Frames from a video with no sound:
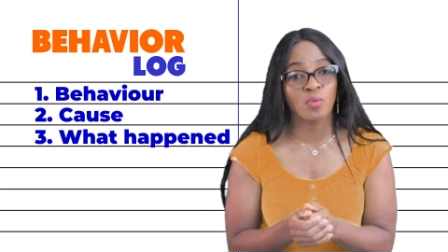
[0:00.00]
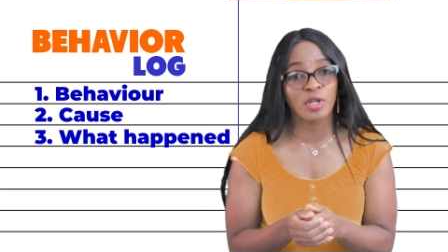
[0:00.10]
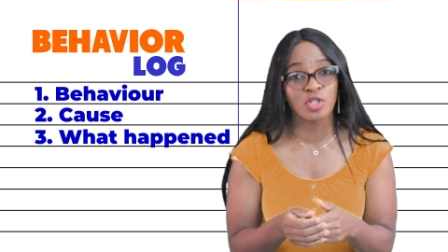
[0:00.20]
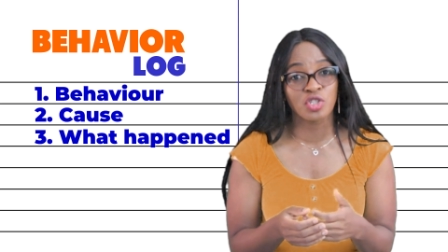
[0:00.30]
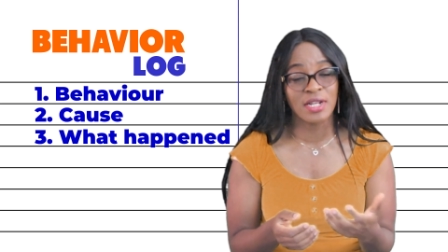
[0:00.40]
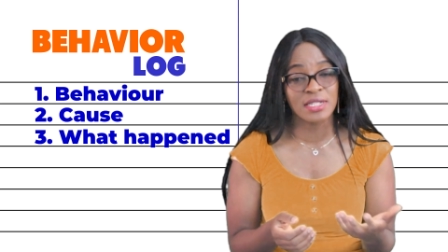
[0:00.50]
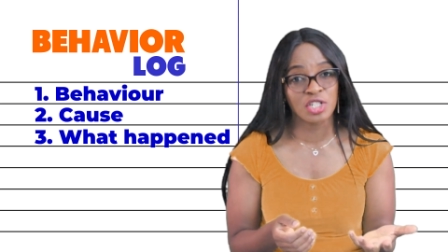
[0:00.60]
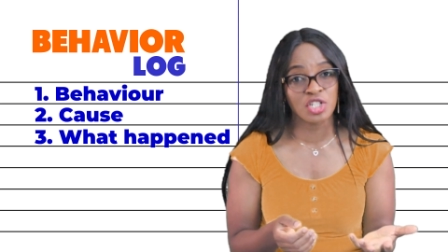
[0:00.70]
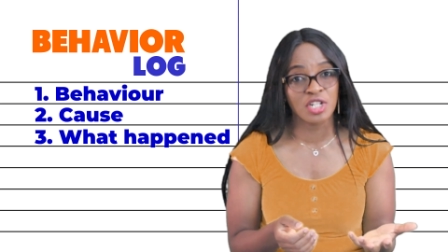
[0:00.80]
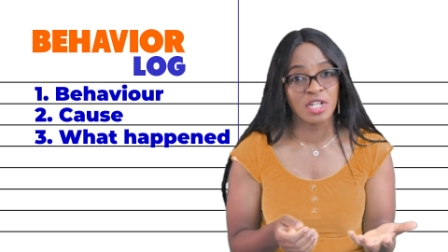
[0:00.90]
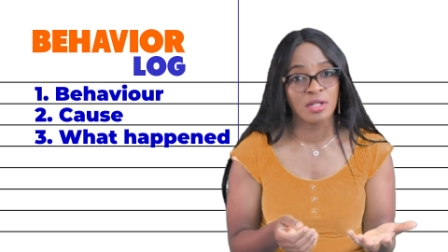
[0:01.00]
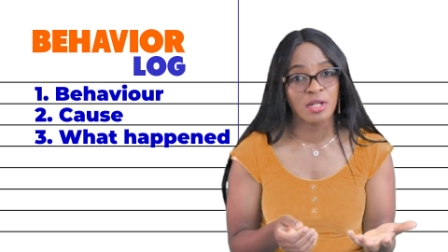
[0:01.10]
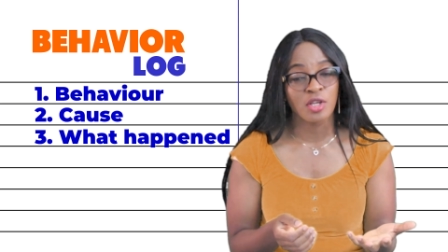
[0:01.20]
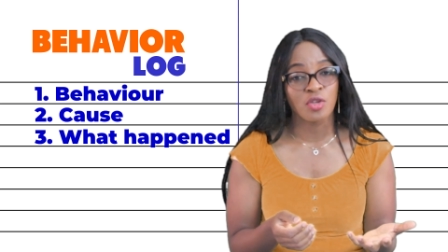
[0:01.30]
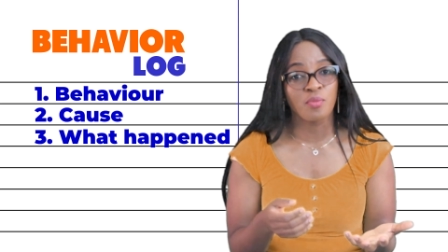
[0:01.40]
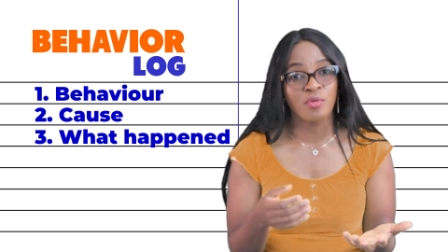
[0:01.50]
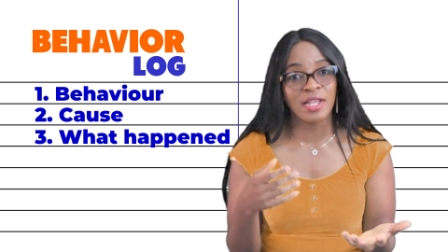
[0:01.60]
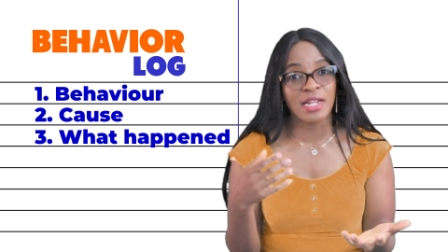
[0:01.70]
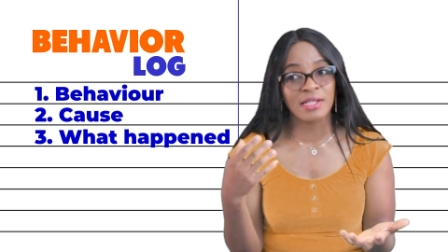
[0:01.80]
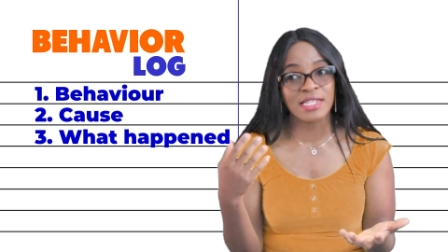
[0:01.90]
When you're transitioning, you
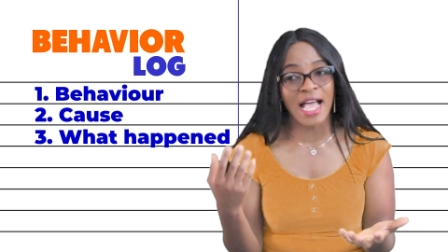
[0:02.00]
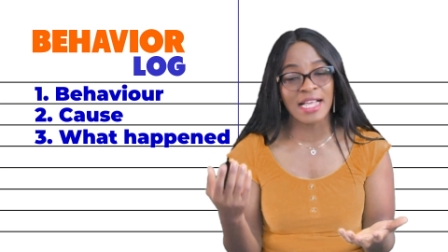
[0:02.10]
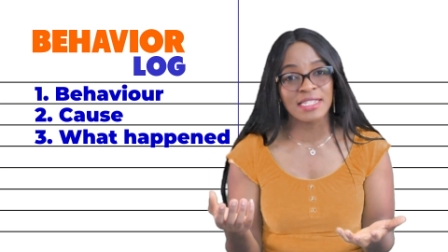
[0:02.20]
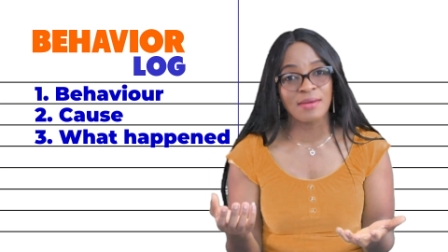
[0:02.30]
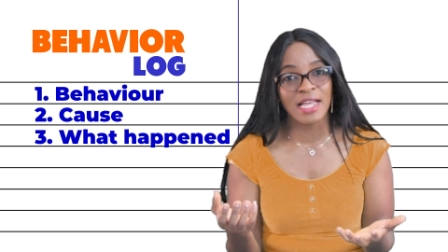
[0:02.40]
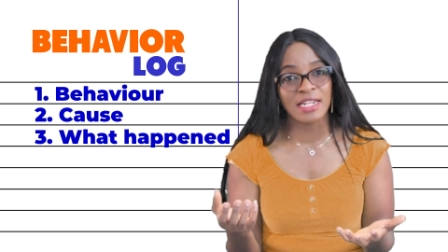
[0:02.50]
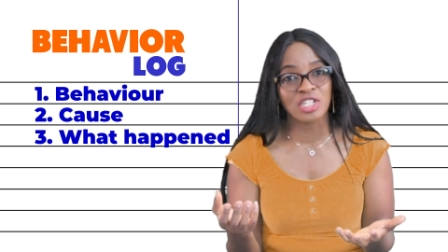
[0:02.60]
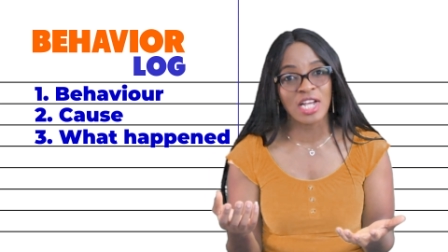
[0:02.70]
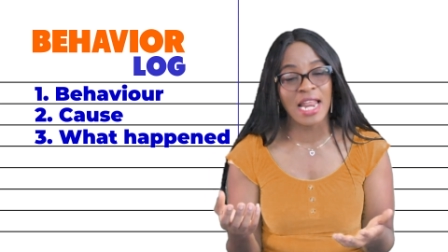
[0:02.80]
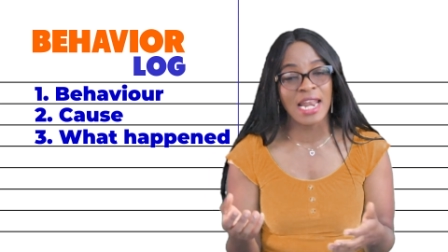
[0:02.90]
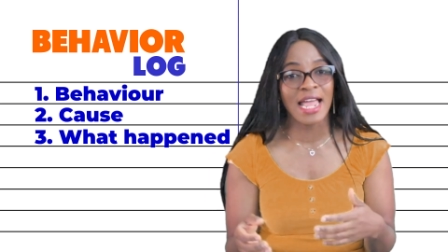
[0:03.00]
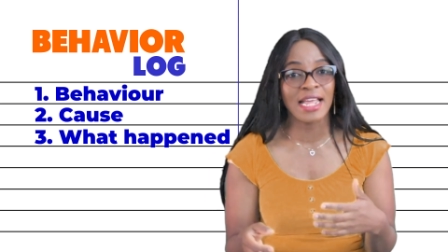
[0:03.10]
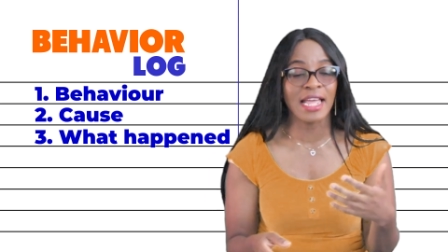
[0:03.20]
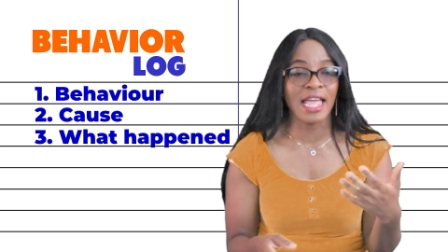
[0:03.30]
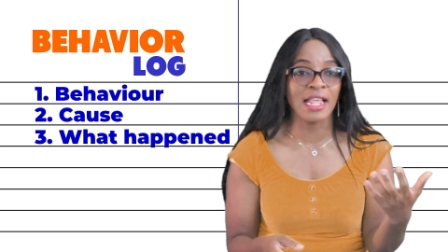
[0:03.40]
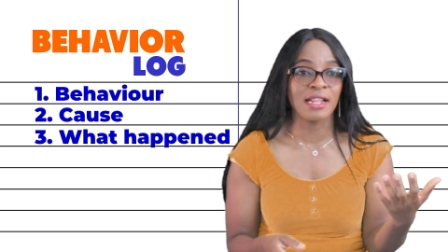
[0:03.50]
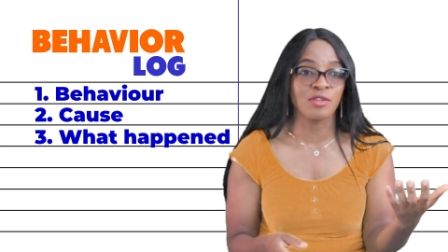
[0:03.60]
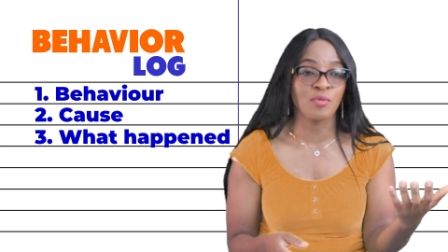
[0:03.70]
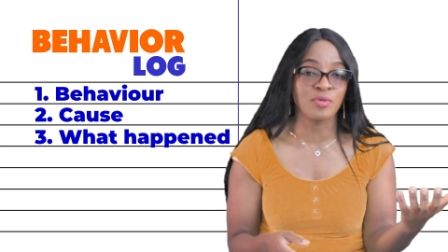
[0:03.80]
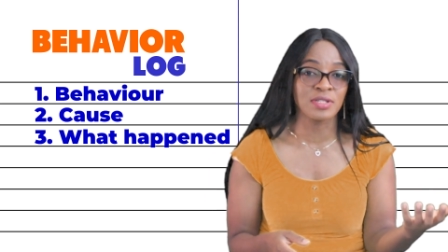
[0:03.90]
bring in an item that the child likes
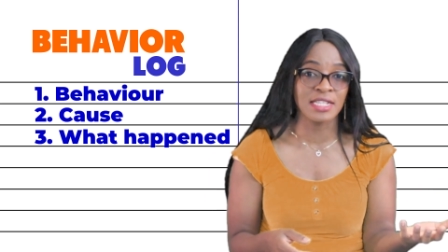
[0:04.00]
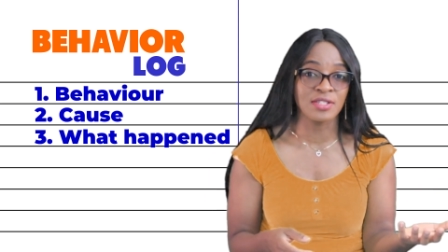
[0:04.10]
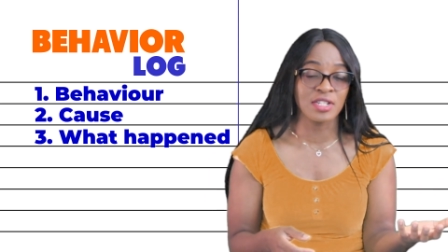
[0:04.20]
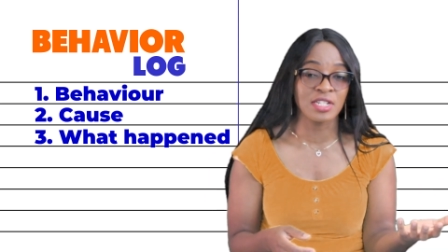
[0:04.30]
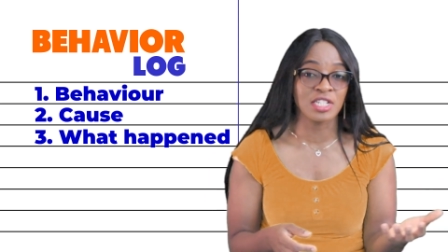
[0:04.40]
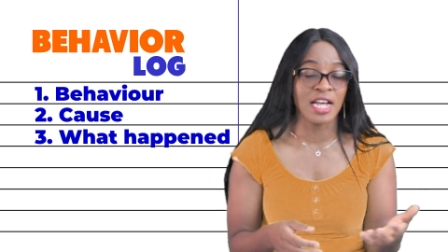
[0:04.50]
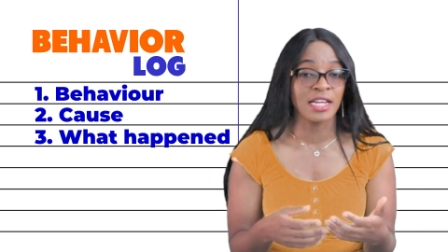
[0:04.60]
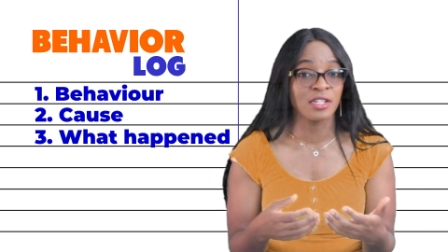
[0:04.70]
and you present it to the child,